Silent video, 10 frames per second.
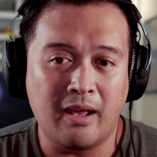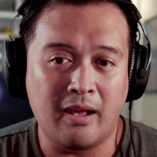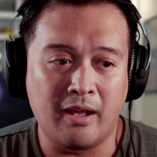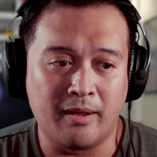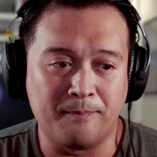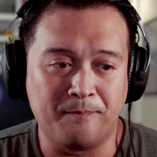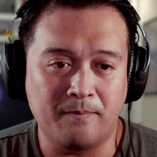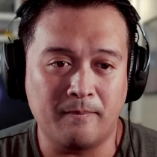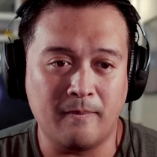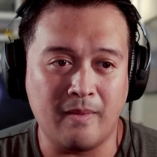Um,
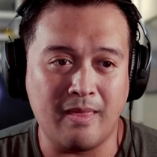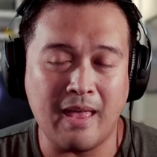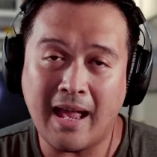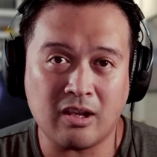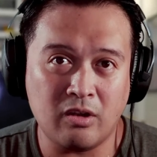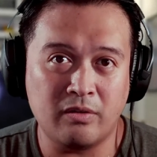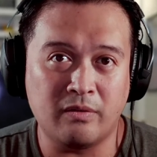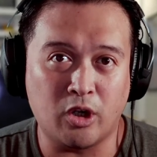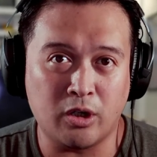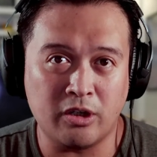that
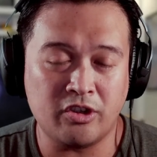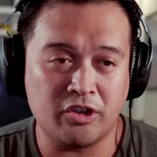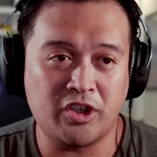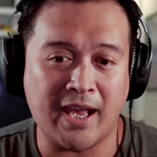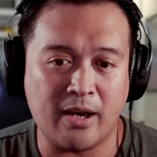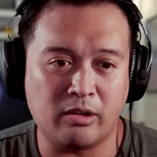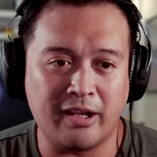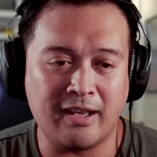can hurt your channel.